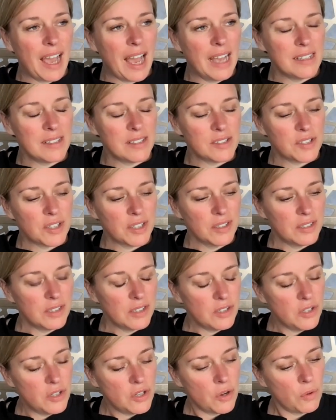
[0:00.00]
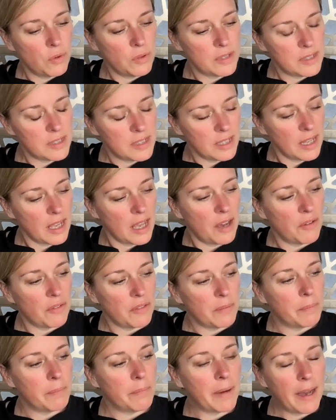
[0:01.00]
I started noticing how
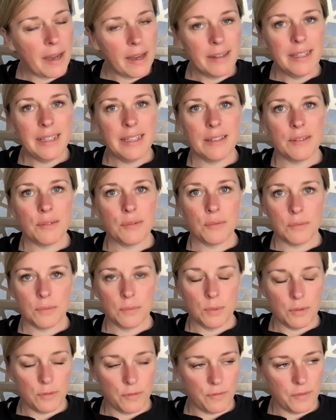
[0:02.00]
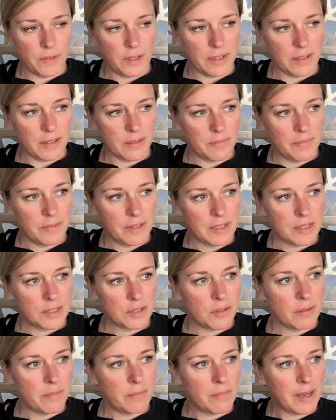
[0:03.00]
the body would feel.
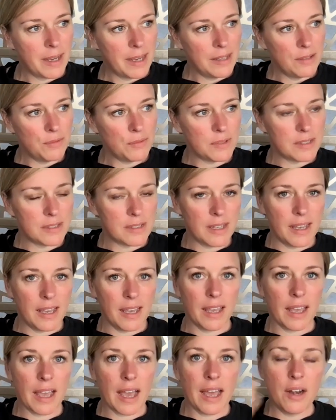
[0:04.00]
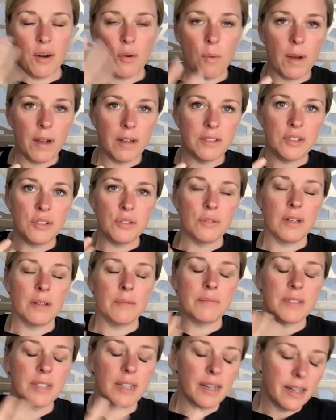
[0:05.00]
So the mind was saying, I don't want to,
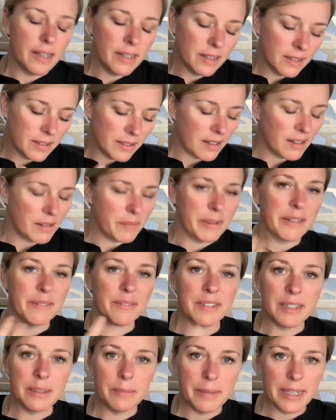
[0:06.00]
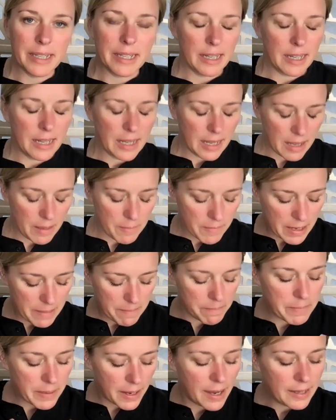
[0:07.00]
I'm tired. How am I ever going to make it? And
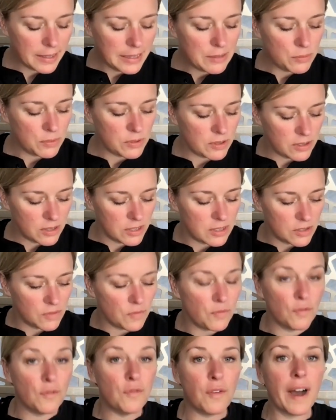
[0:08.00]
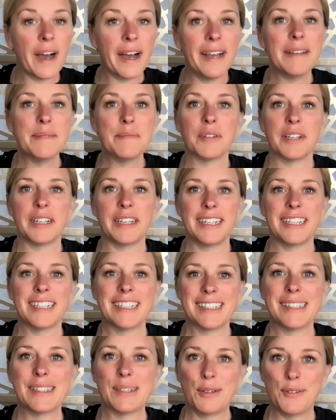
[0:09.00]
my body was just
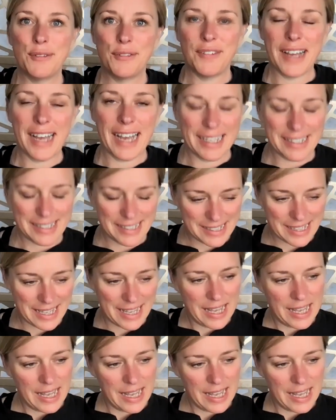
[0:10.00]
vibrating so fast.